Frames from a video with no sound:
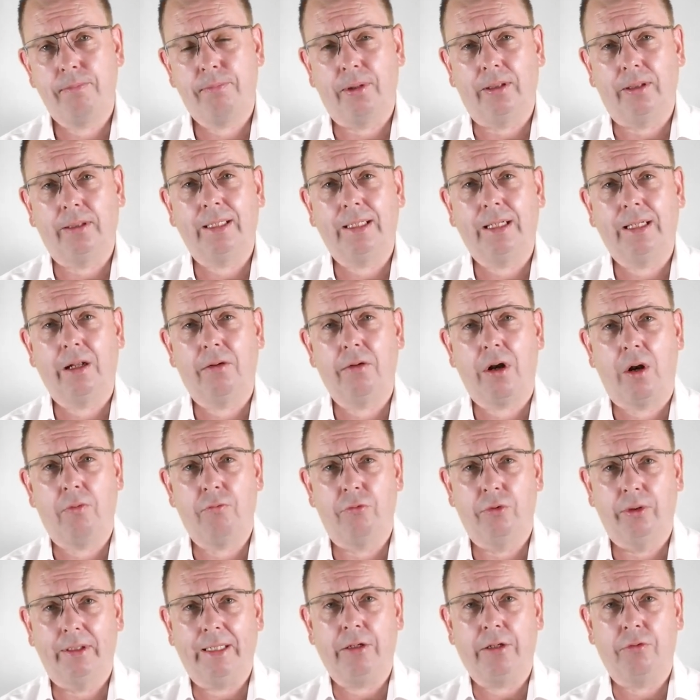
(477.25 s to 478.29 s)
building a
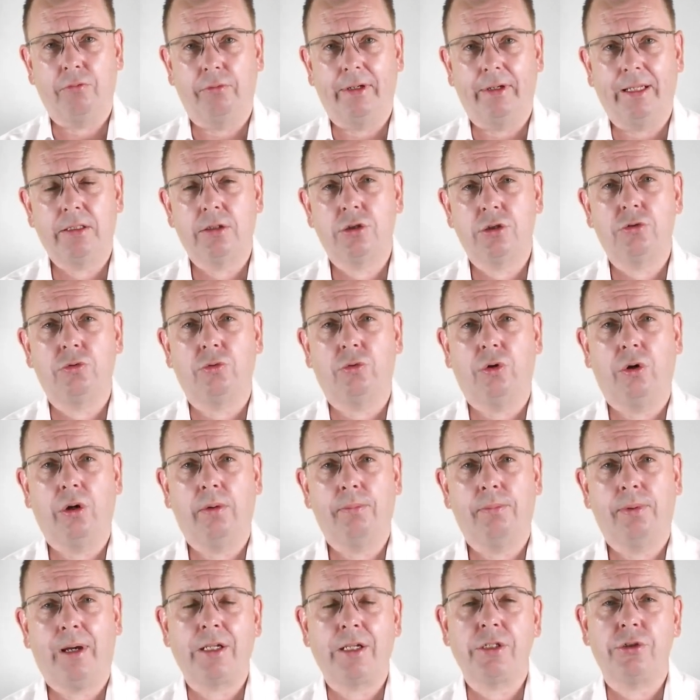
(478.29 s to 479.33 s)
really great,
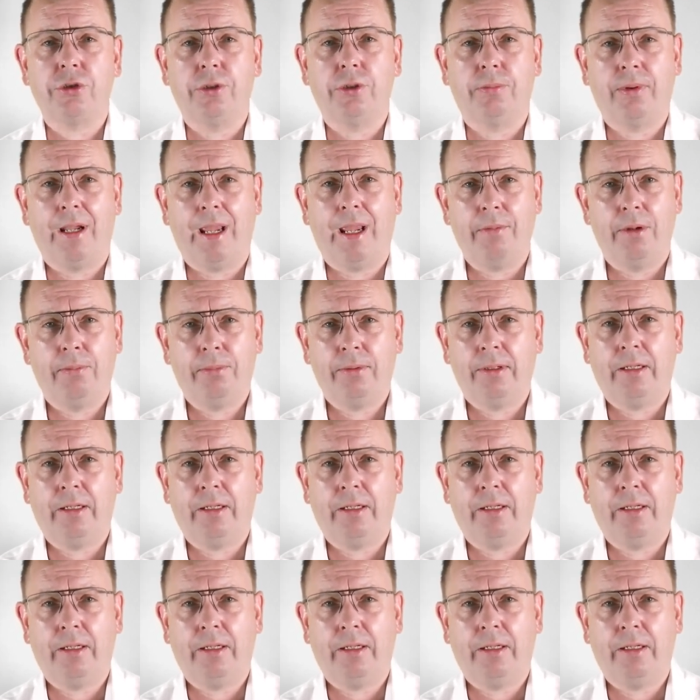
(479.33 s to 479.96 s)
strong passenger payment